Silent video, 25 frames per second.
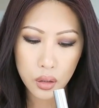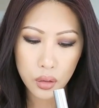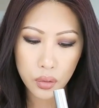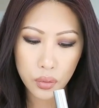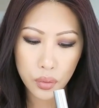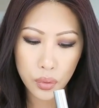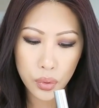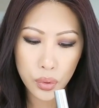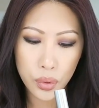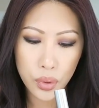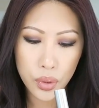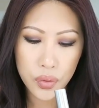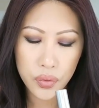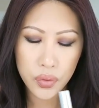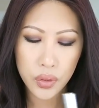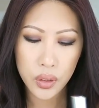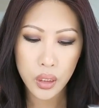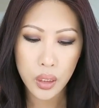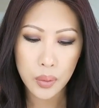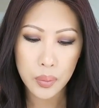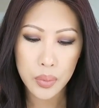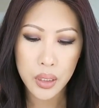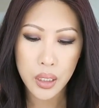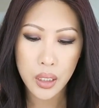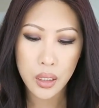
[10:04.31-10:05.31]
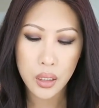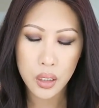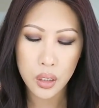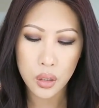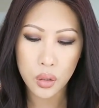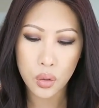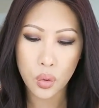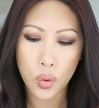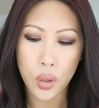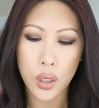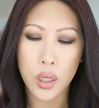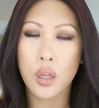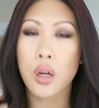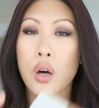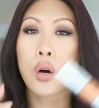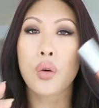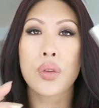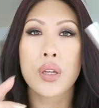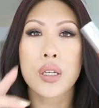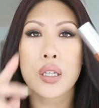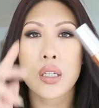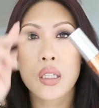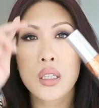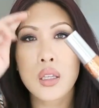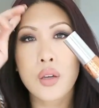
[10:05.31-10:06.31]
Rouge Volupté Tint and Oil. Oh,
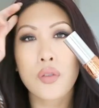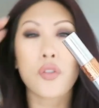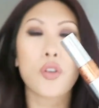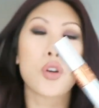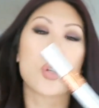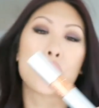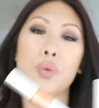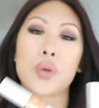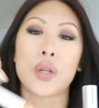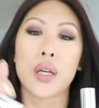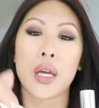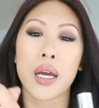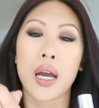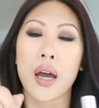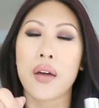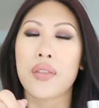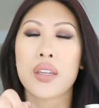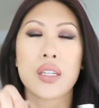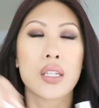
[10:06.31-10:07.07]
this is the first one I got.